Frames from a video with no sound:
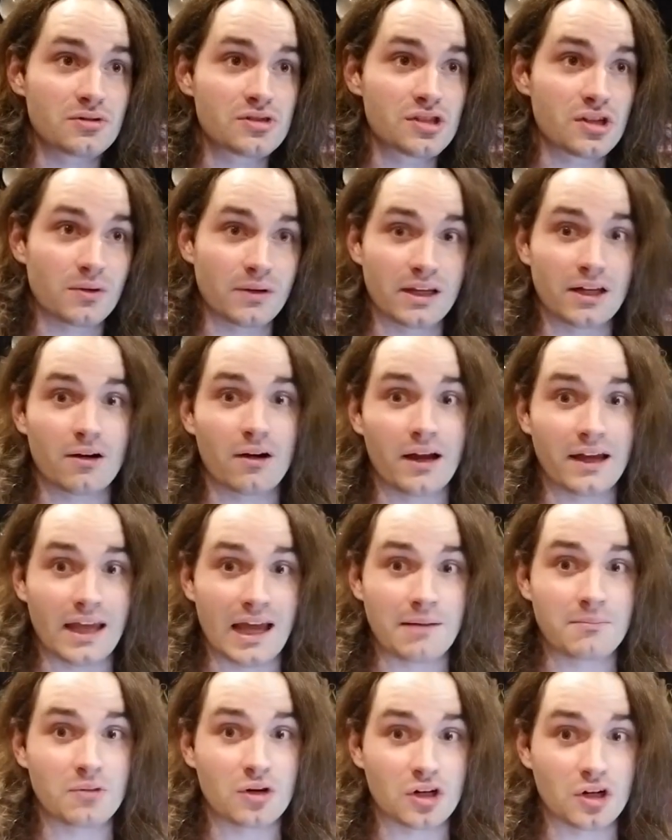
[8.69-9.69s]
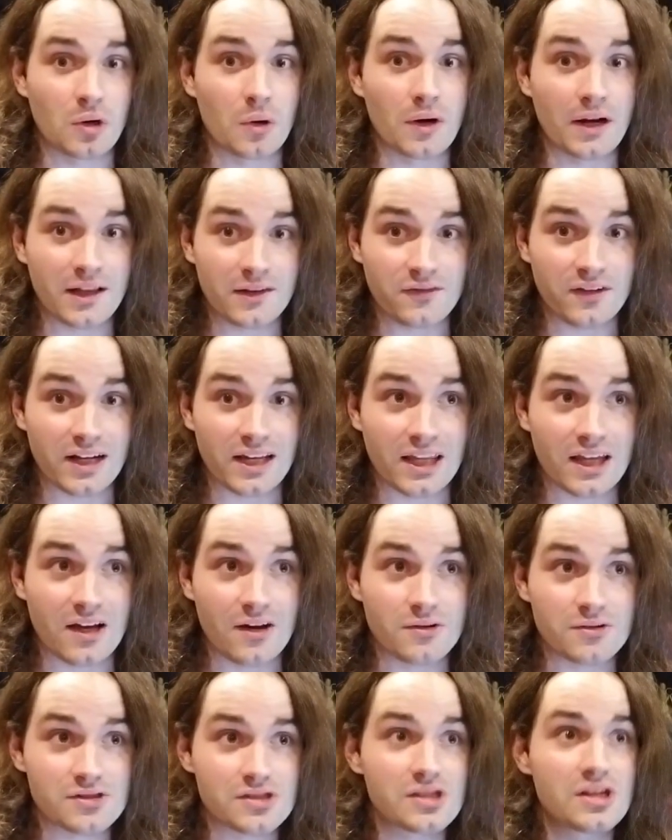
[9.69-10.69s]
so here I am recording
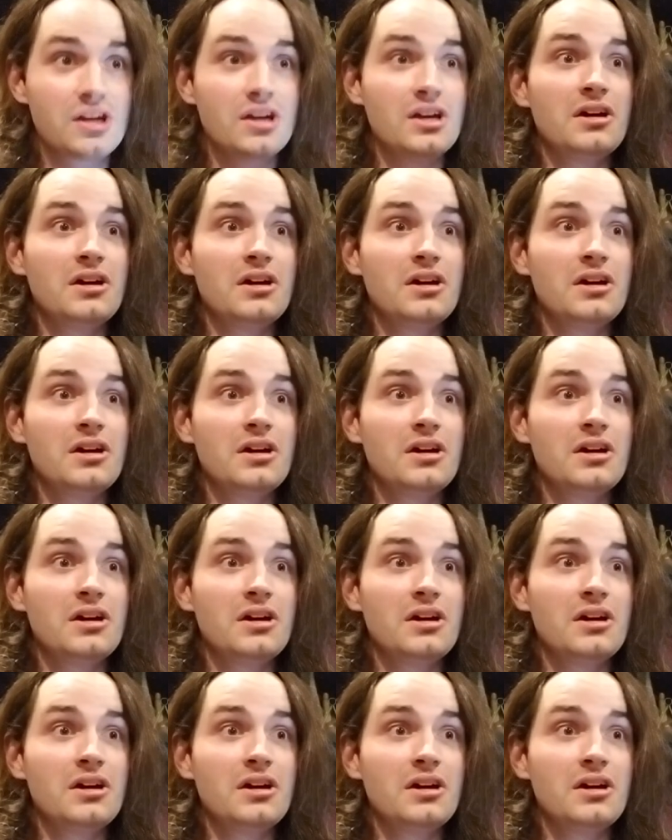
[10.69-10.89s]
videos